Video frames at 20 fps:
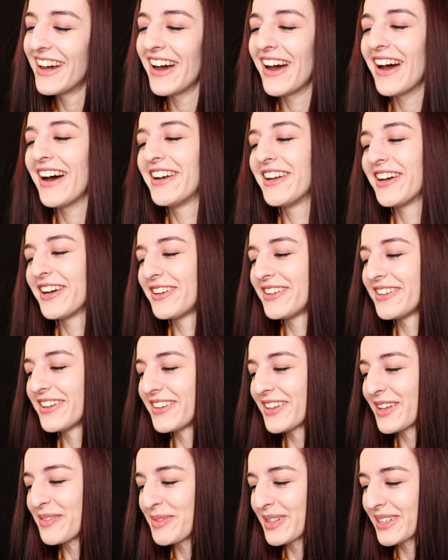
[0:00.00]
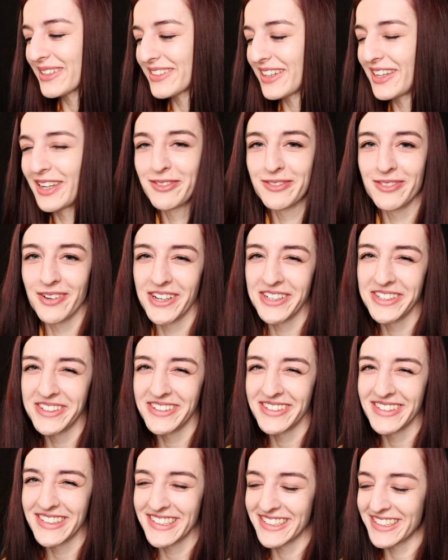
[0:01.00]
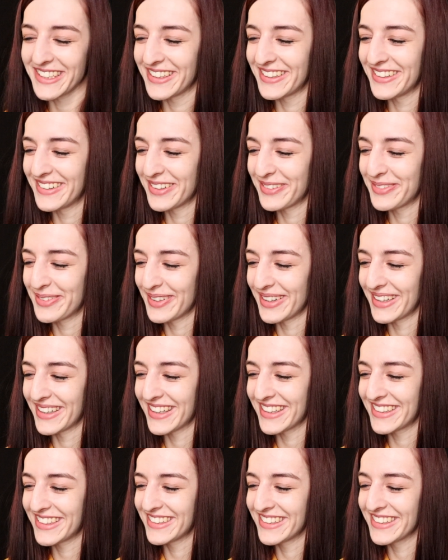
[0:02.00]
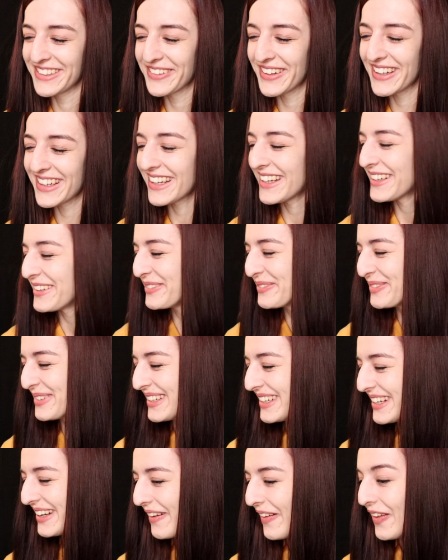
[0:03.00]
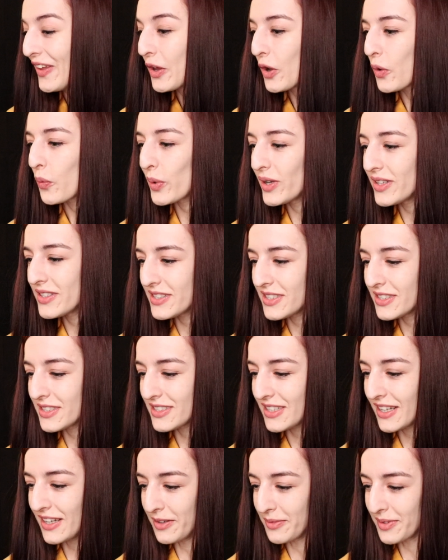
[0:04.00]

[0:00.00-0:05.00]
And I only know that because I love Friends, so I feel like that doesn't quite count, but Winston-Salem,